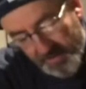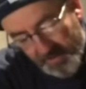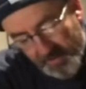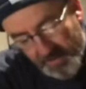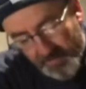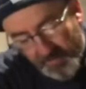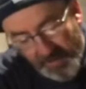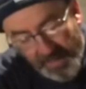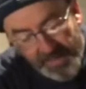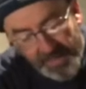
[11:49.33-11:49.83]

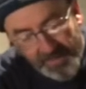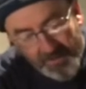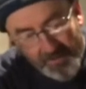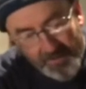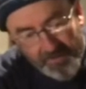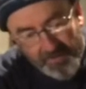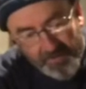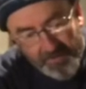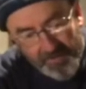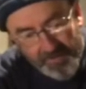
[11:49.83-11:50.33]
blade off,
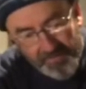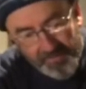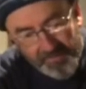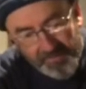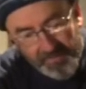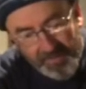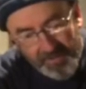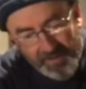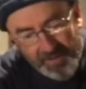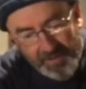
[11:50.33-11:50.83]

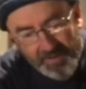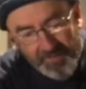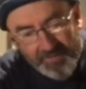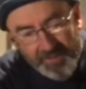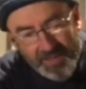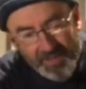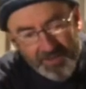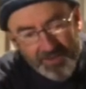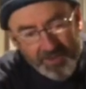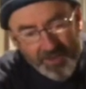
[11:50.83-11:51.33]
given that a
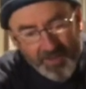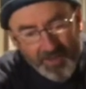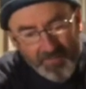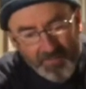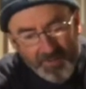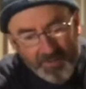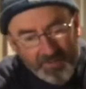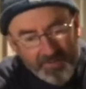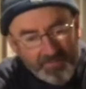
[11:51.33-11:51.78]
sharpen.